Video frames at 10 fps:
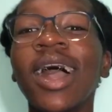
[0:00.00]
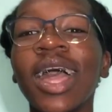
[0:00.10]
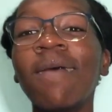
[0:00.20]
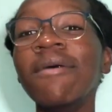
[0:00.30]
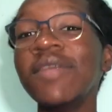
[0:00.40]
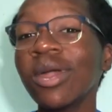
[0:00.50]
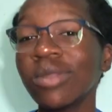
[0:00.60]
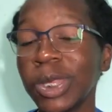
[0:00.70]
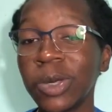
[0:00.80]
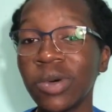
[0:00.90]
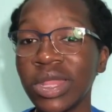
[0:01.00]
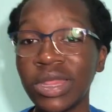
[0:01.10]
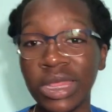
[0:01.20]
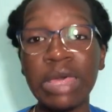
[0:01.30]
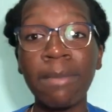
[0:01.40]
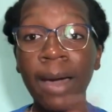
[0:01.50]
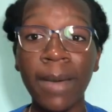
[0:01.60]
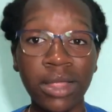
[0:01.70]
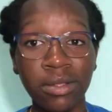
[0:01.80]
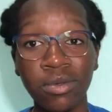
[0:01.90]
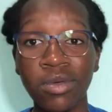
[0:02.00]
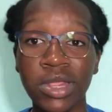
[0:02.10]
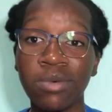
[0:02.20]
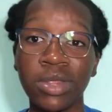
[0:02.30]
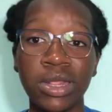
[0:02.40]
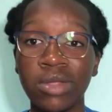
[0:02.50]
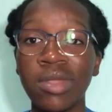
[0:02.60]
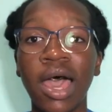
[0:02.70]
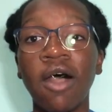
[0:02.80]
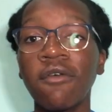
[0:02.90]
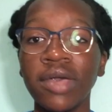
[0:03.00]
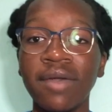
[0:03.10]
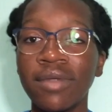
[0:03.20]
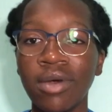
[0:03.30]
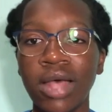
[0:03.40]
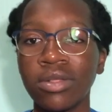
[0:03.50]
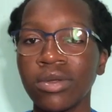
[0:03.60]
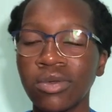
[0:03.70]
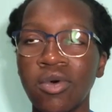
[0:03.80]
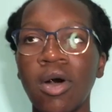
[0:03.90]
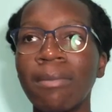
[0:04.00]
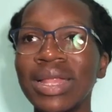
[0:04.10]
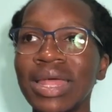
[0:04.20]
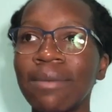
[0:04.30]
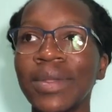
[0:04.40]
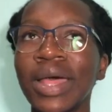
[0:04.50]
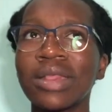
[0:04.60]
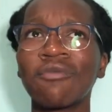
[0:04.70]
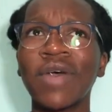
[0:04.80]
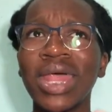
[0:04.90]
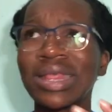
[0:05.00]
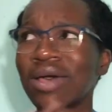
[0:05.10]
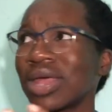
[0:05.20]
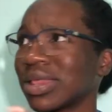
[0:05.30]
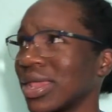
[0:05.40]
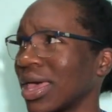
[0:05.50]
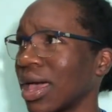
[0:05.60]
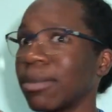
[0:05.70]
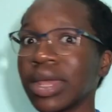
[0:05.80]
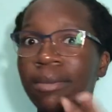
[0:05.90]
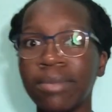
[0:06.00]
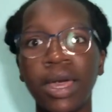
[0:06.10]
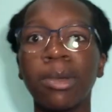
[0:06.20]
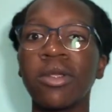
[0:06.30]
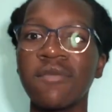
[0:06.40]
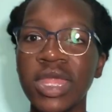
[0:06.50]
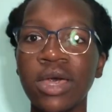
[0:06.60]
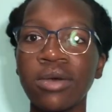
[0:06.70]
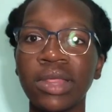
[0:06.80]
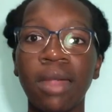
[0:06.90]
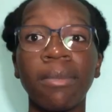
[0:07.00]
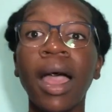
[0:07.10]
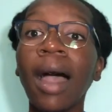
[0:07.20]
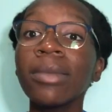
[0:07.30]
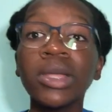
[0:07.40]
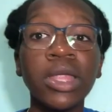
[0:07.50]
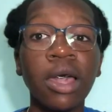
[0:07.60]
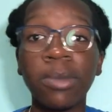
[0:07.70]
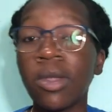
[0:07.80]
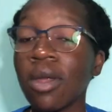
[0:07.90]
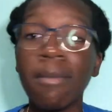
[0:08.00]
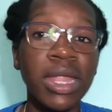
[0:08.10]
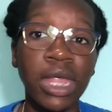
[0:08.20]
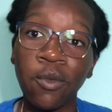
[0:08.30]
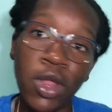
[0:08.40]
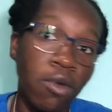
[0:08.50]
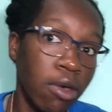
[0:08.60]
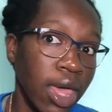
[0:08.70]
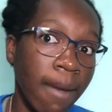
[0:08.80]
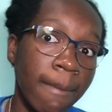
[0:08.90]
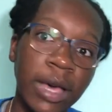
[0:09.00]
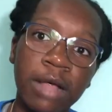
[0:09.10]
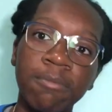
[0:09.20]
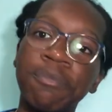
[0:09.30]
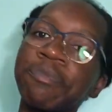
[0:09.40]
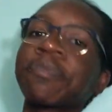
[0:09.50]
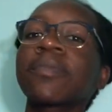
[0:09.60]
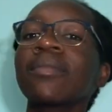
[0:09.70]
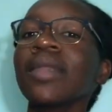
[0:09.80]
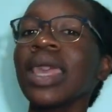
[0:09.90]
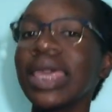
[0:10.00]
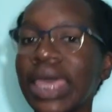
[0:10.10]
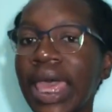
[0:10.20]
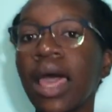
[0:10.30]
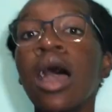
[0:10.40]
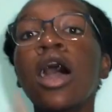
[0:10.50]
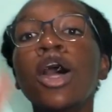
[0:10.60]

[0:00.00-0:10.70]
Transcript: Comment videos that you want to see. My back to school series is still not over, even though I start school on Monday, because Friday, Saturday, Sunday, I'm going to be uploading videos, and I'm probably going to upload on Monday. We don't know yet, but yeah.